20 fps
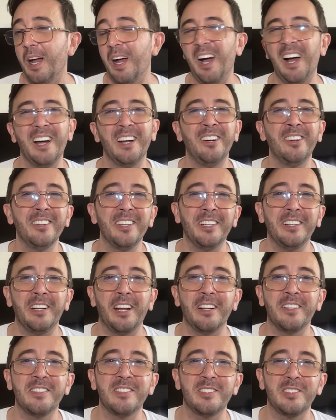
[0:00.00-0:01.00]
I don't think
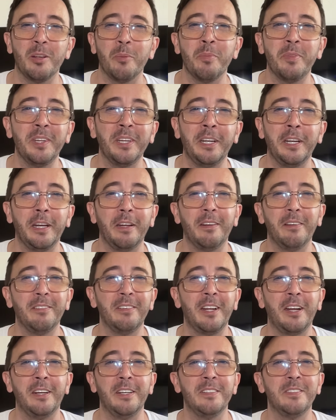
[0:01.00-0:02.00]
that's something
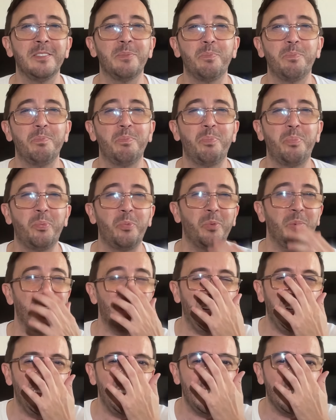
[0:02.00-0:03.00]
that is
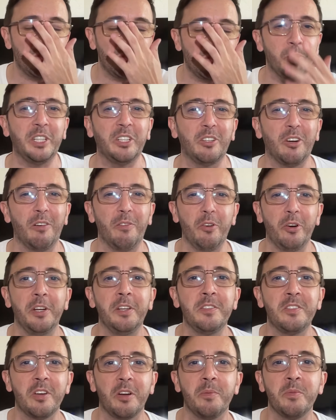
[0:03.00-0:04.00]
easy to recover in
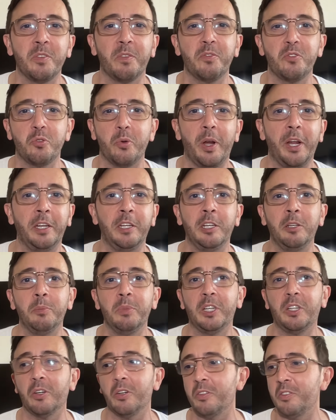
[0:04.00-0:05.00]
terms of trading
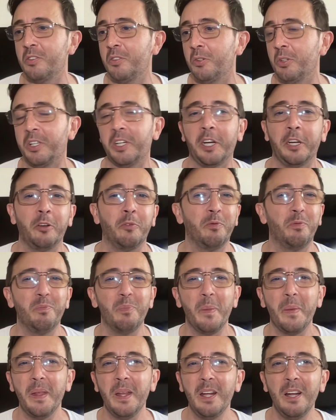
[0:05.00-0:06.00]
because you kind of
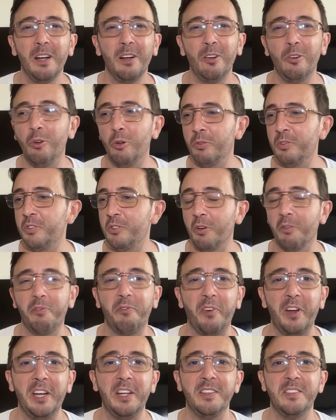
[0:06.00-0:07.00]
lose your
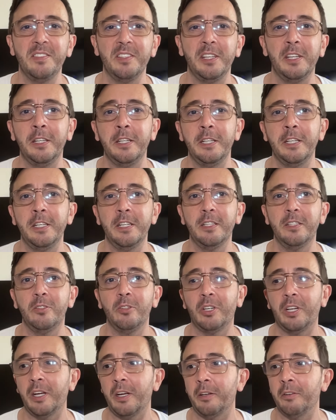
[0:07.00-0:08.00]
faith in it. You
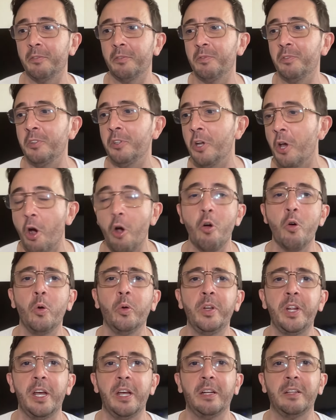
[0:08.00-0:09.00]
kind of know
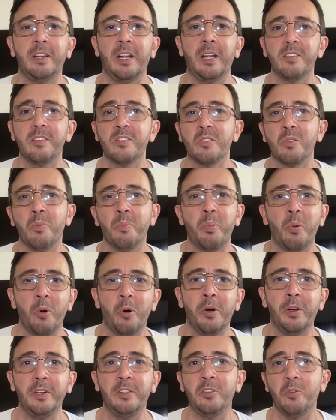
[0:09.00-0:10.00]
that at some
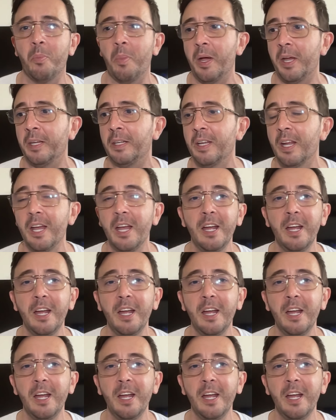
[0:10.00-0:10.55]
point you might